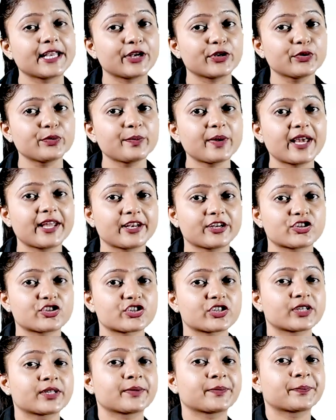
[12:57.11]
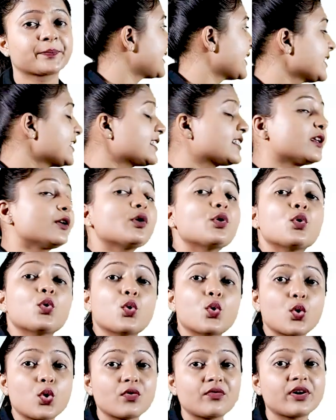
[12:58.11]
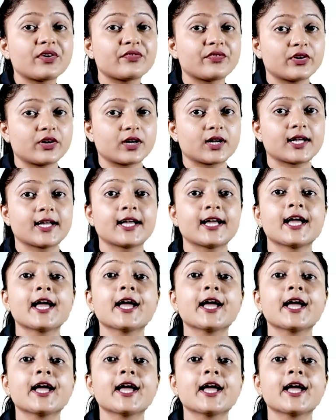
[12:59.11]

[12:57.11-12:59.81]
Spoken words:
into marriage. 6th, overwork.